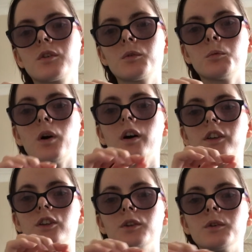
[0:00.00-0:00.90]
what are
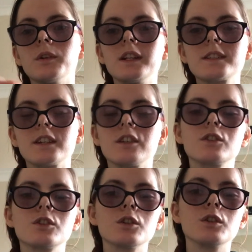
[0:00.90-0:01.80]
you listening
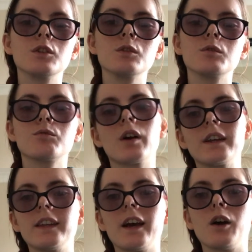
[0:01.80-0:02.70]
to right
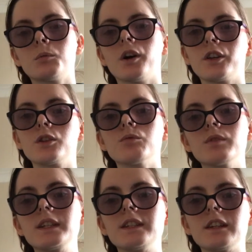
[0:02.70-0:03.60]
now? What are you
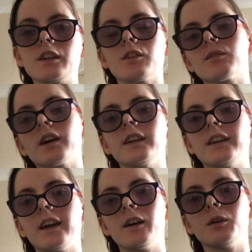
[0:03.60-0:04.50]
reading right
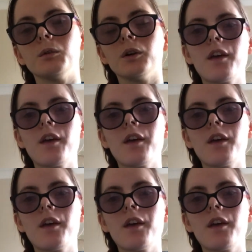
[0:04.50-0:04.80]
now?